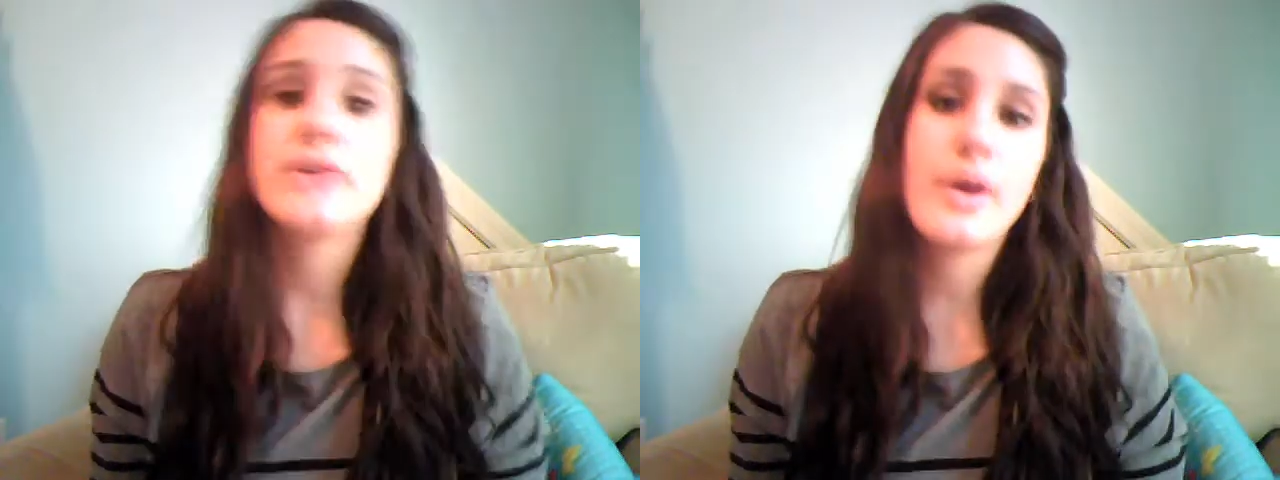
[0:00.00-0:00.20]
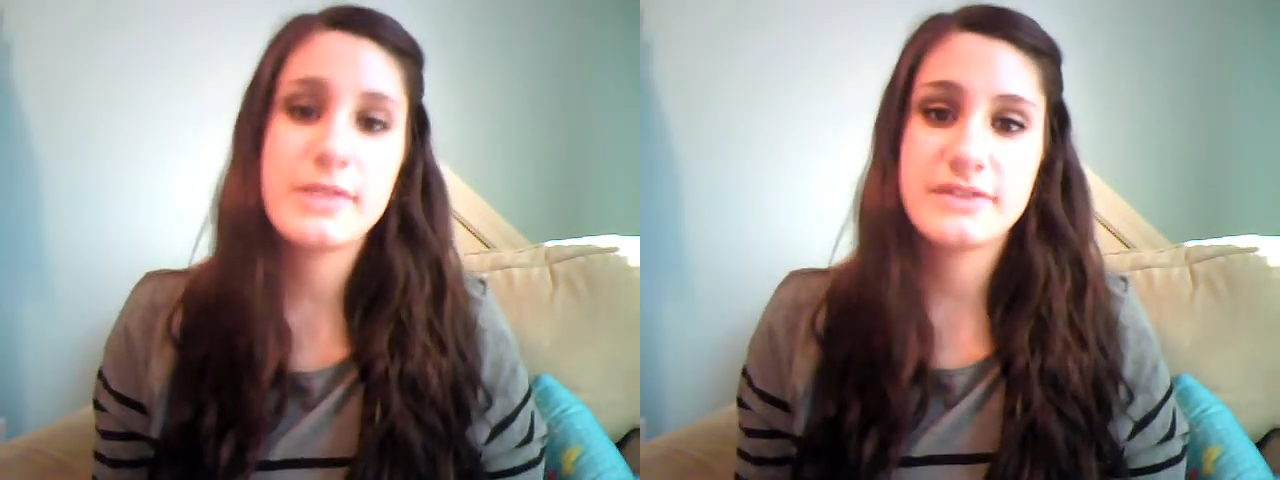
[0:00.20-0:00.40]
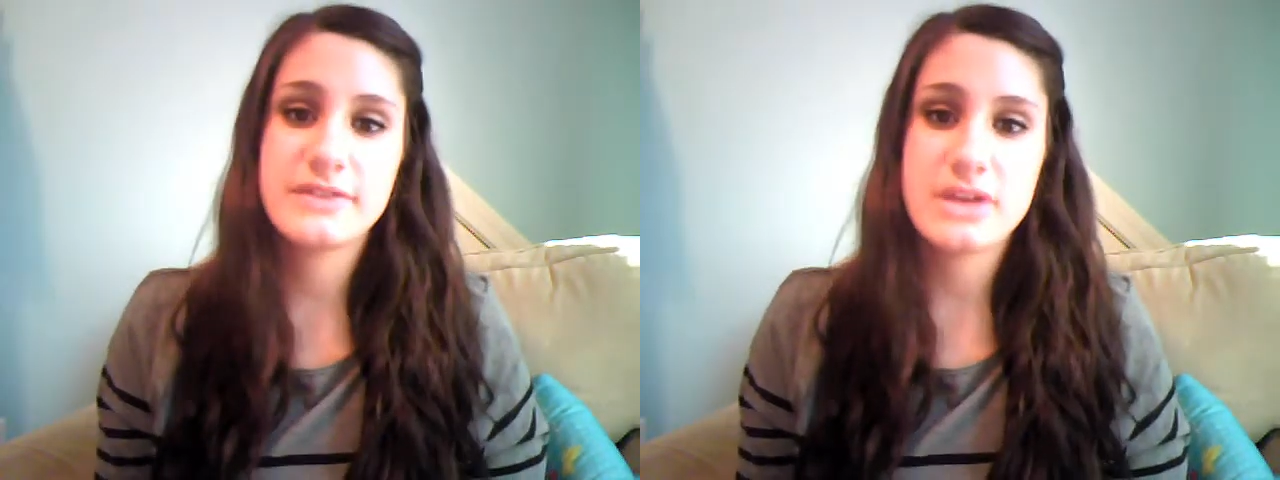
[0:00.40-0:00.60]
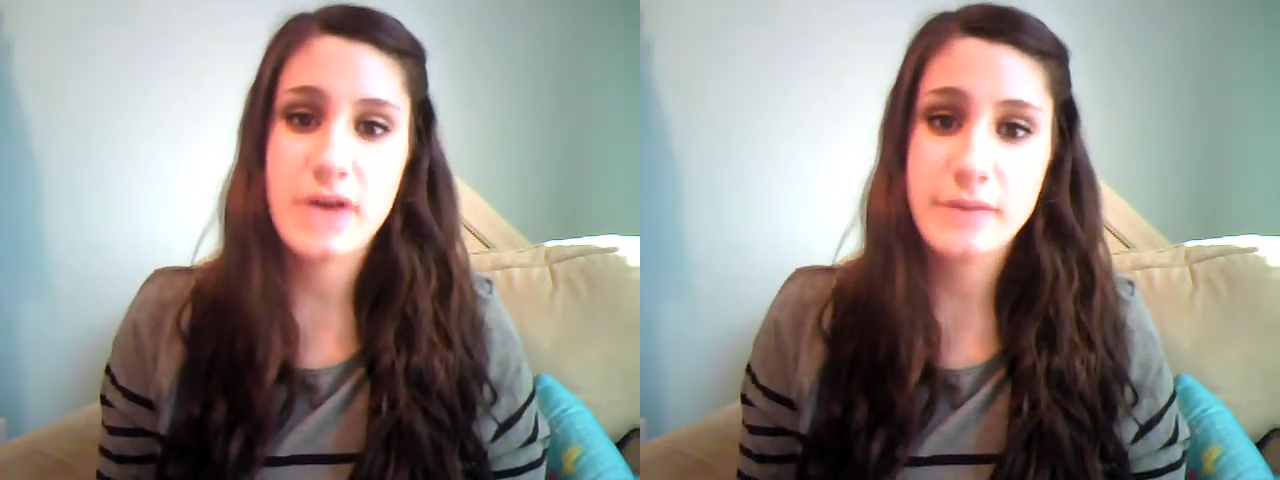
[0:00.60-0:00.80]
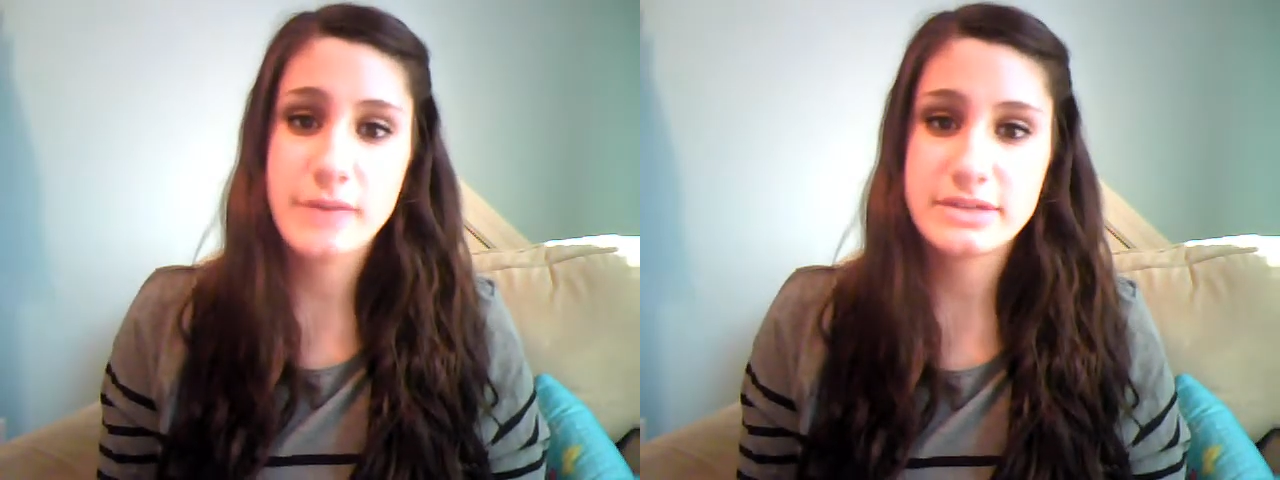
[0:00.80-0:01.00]
So I hope this
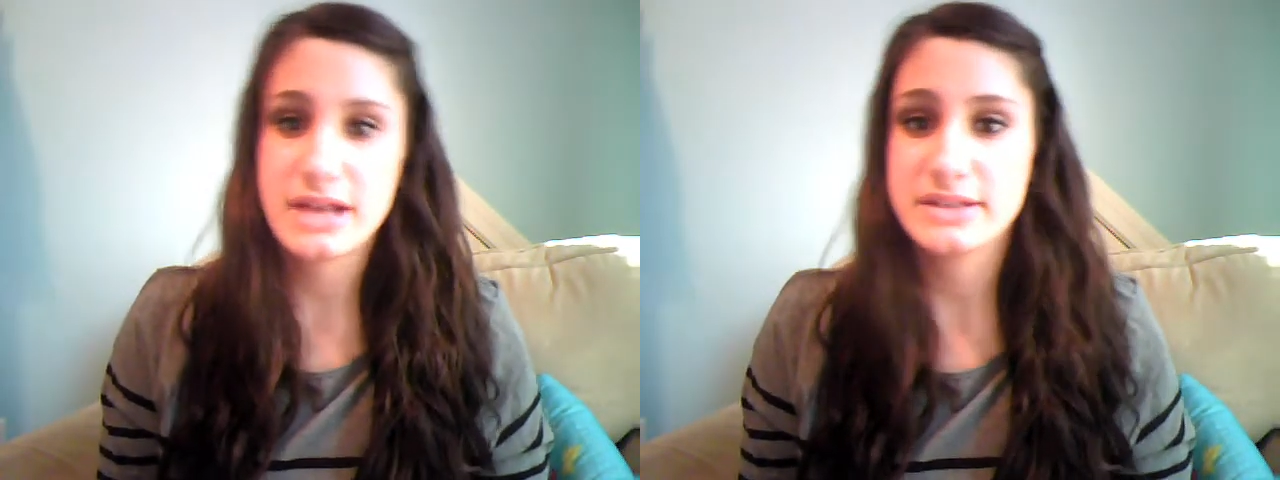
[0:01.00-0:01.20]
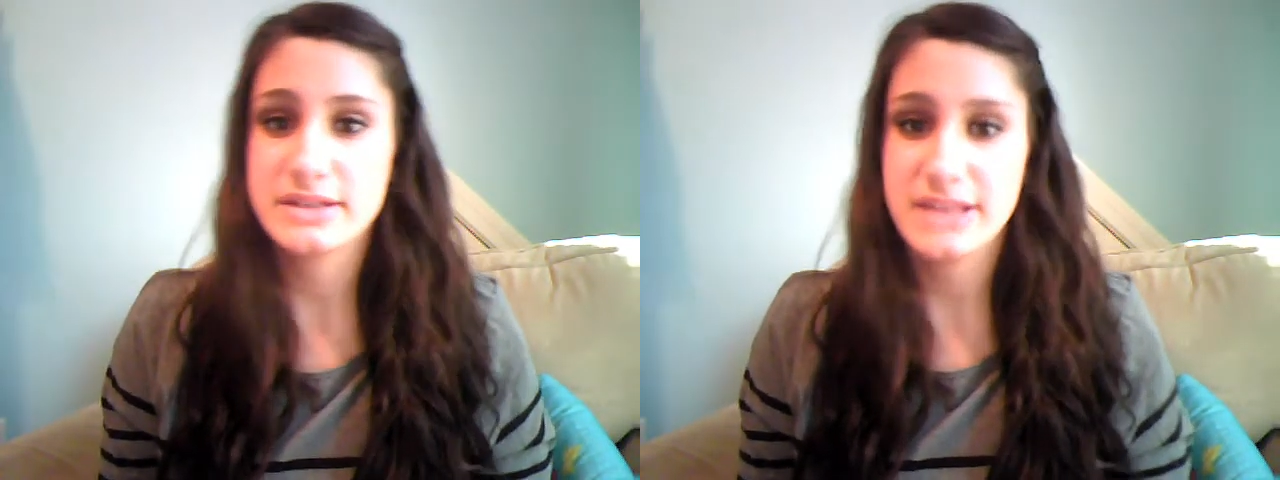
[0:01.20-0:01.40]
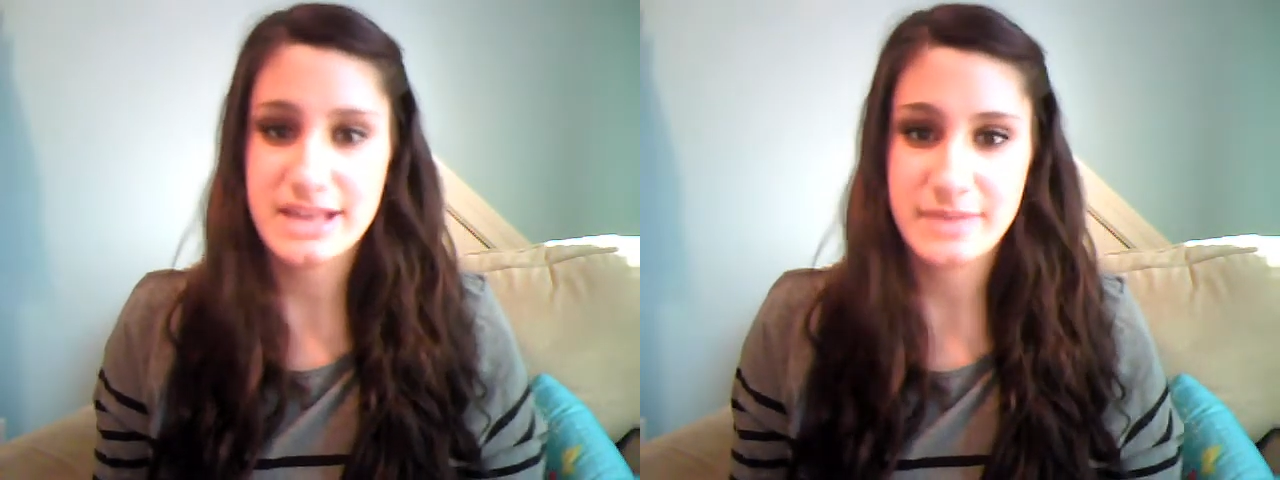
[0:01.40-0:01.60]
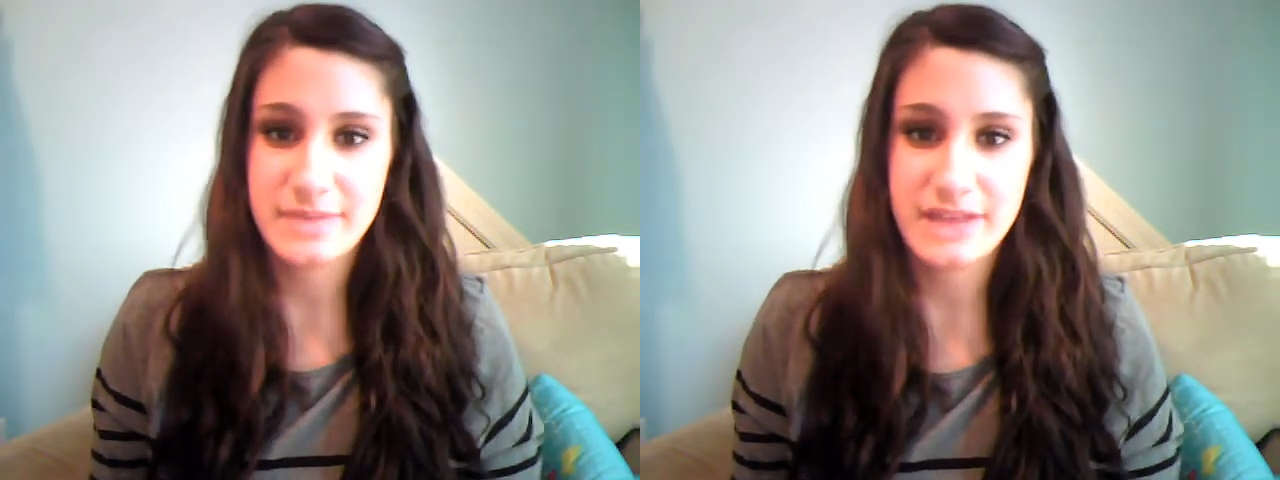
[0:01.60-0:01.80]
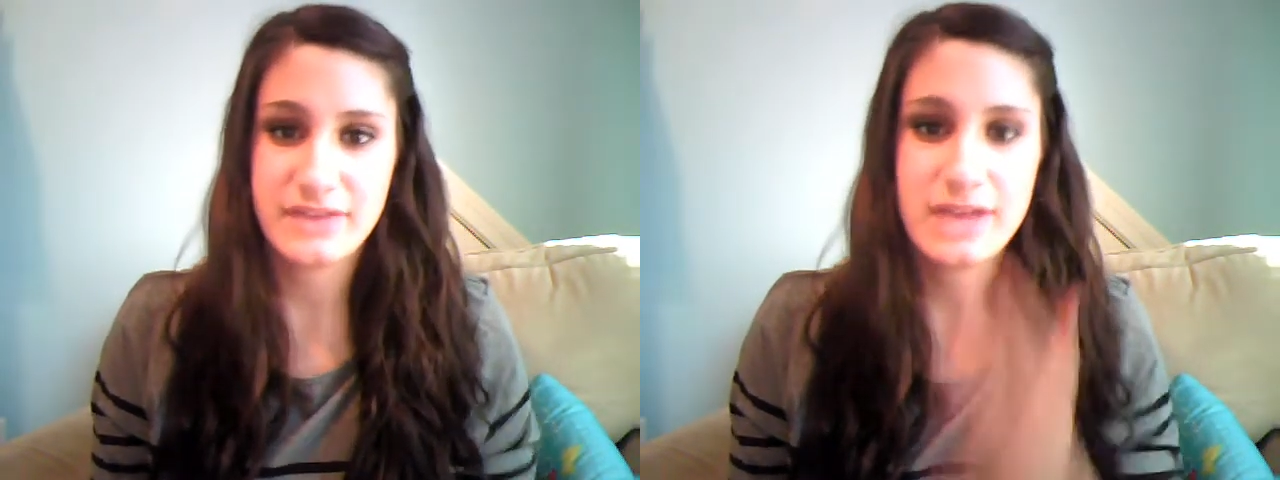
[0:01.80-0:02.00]
video helped, and I'll see you guys
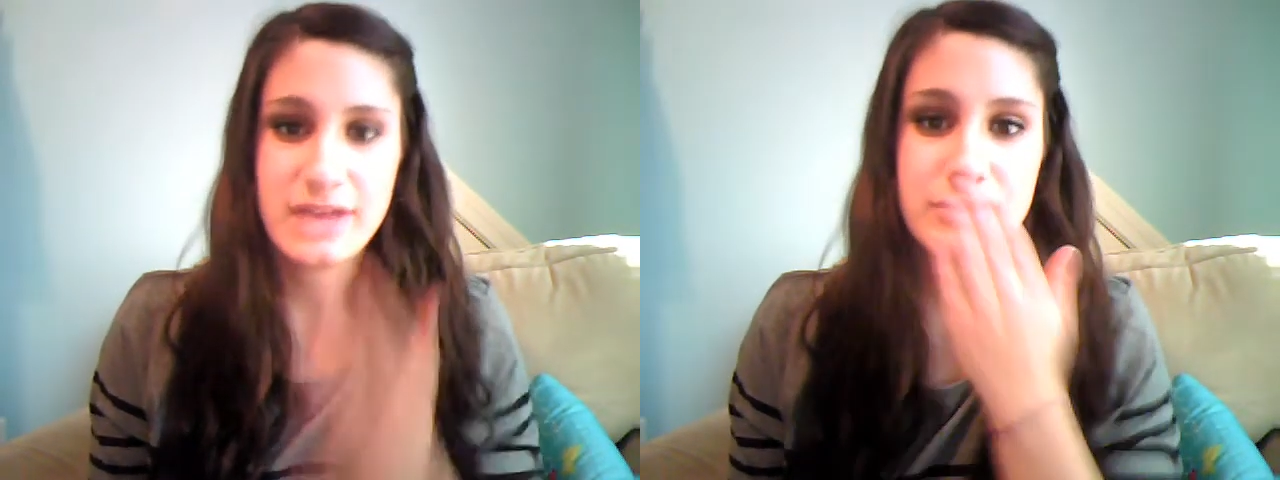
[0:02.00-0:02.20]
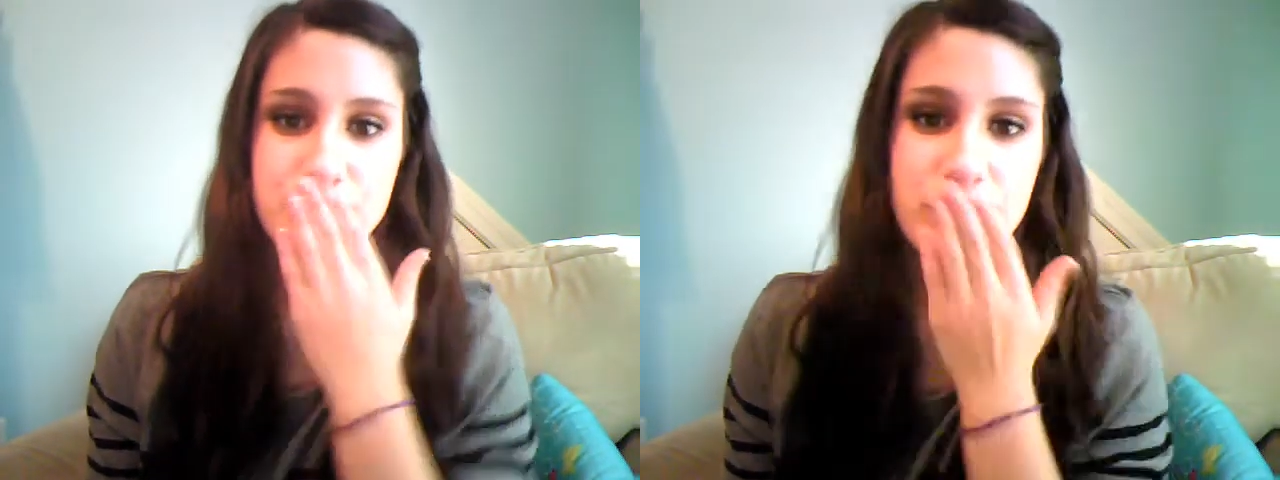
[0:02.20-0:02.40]
in my next video.